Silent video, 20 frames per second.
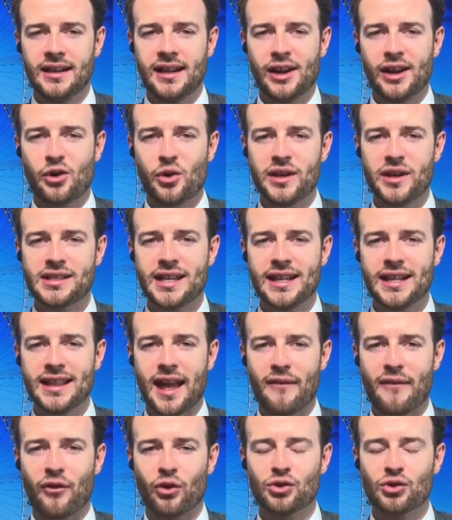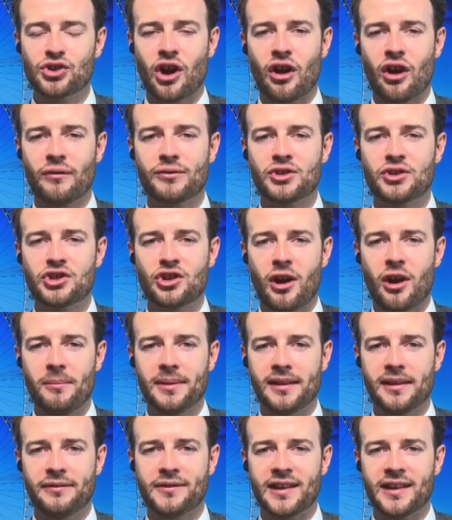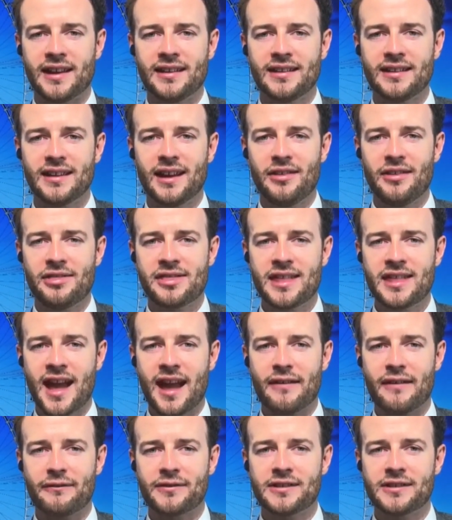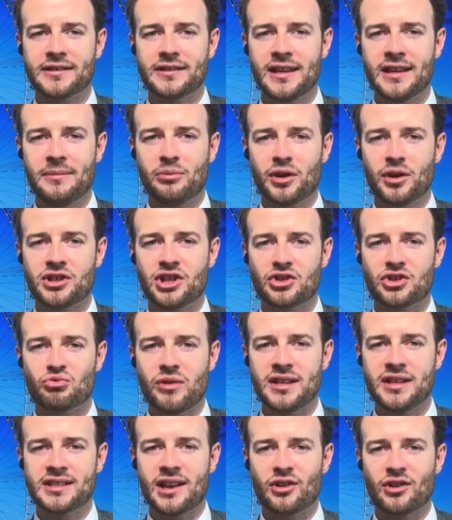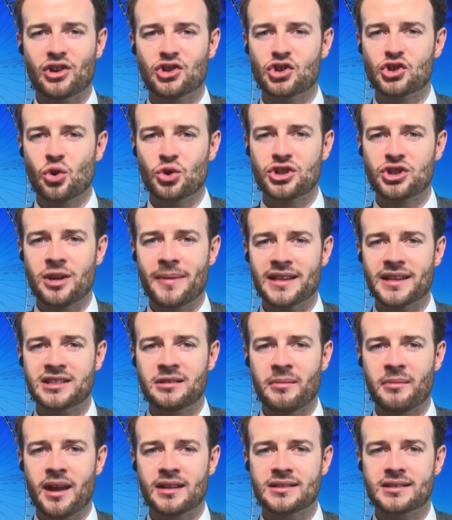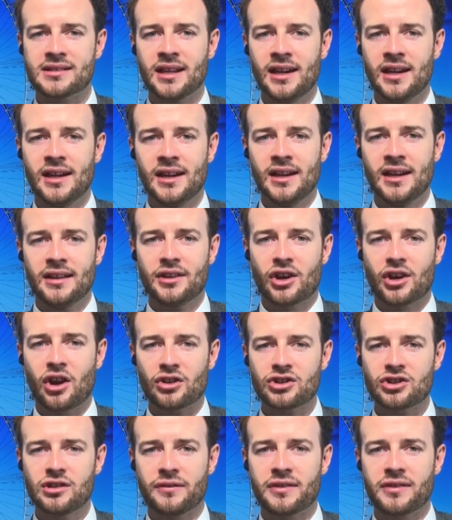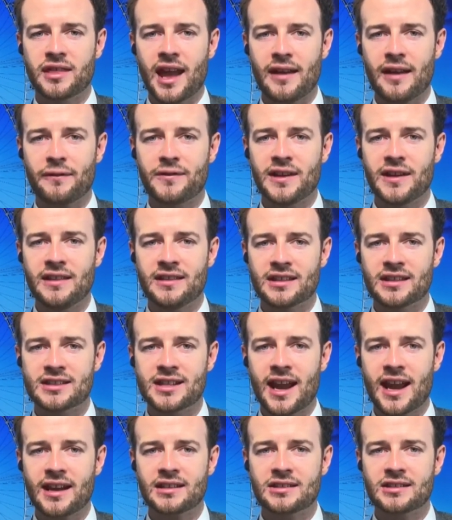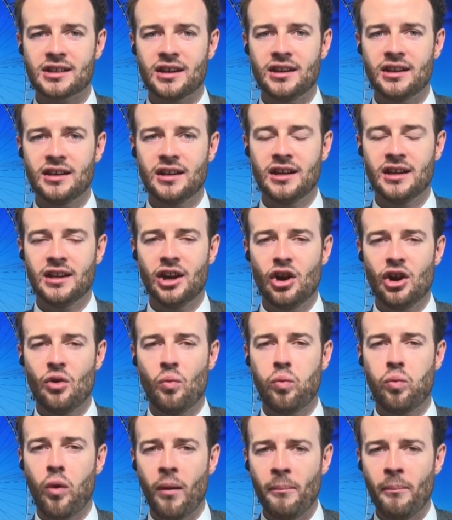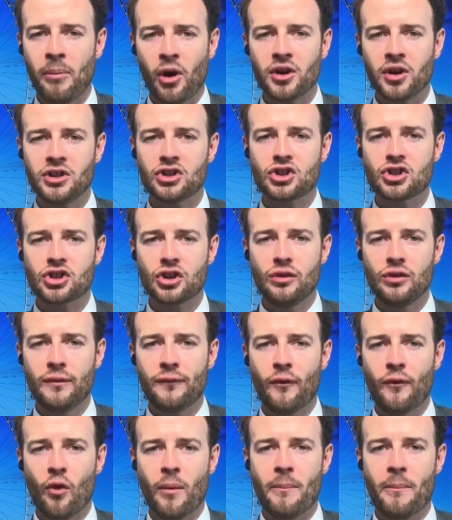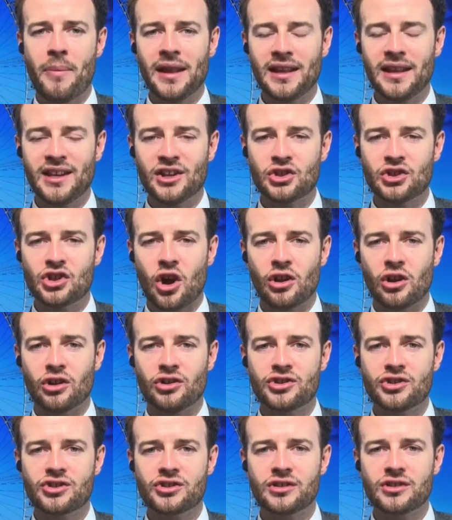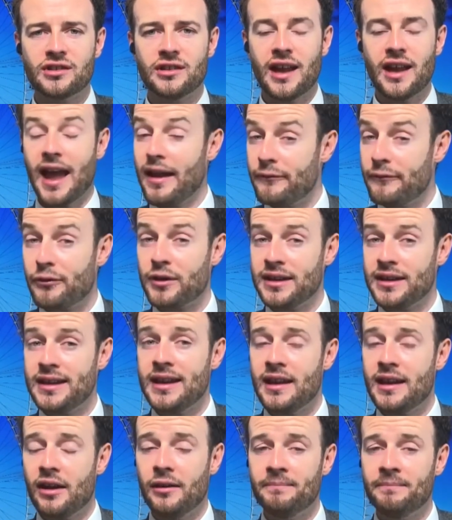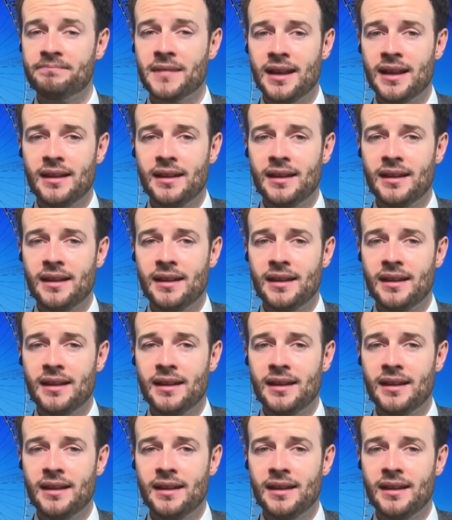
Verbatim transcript: Increasing levels of shoplifting and theft. The British Retail Consortium estimates the cost of theft in the sector at $1.24 billion every year.